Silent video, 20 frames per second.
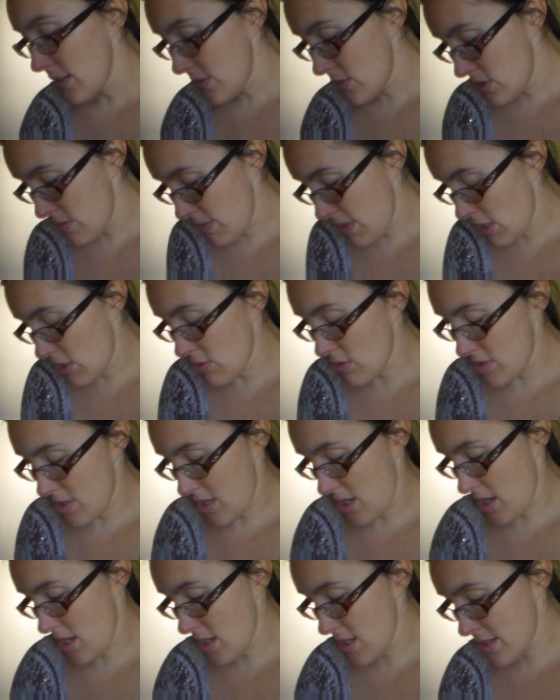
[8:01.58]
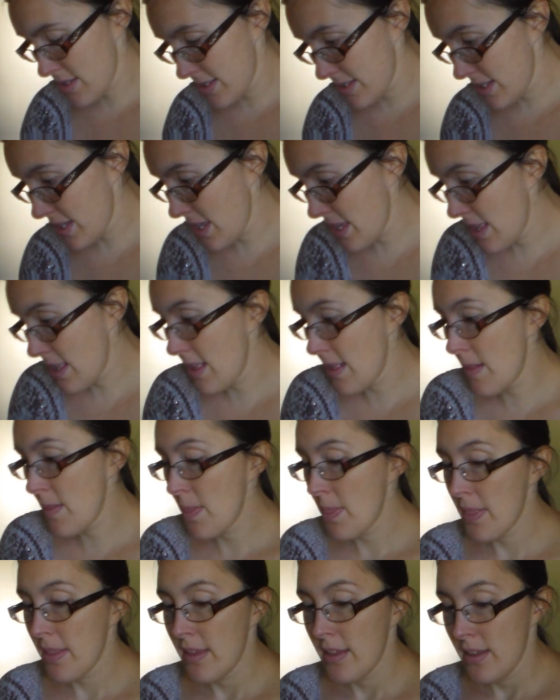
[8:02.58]
of tomato sauce.
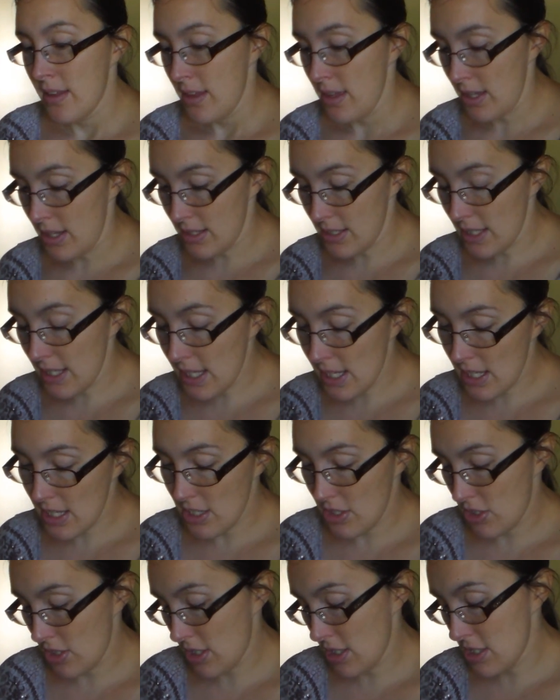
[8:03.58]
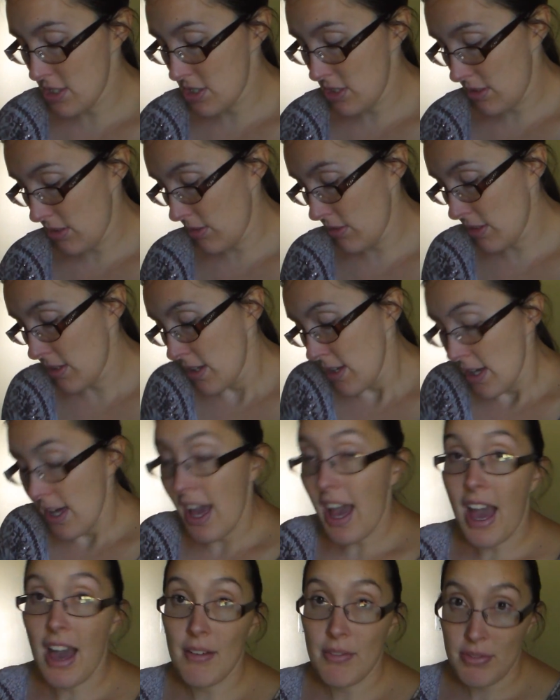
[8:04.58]
And again, you're going to do
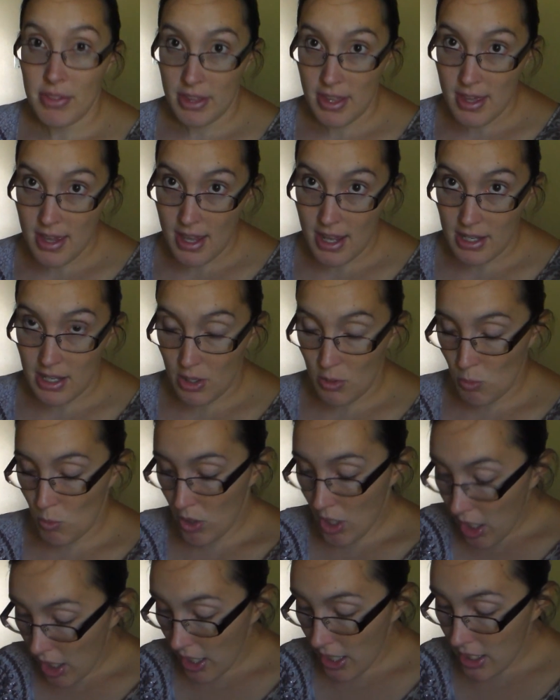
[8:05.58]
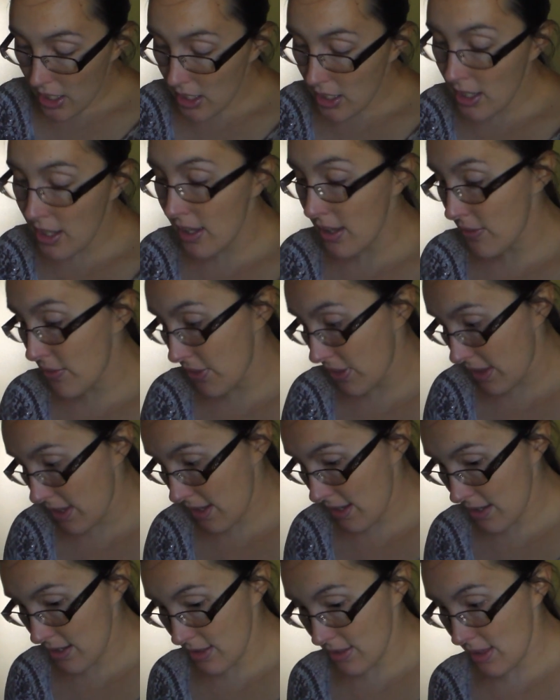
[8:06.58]
half the can in one, half the
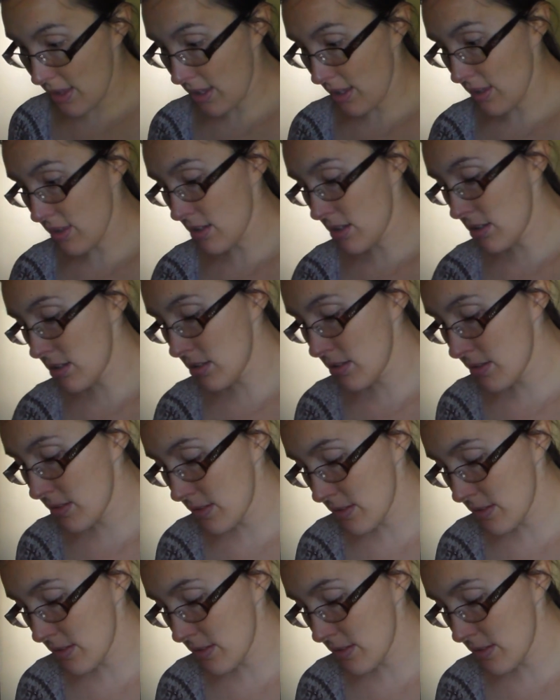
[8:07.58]
can in the other.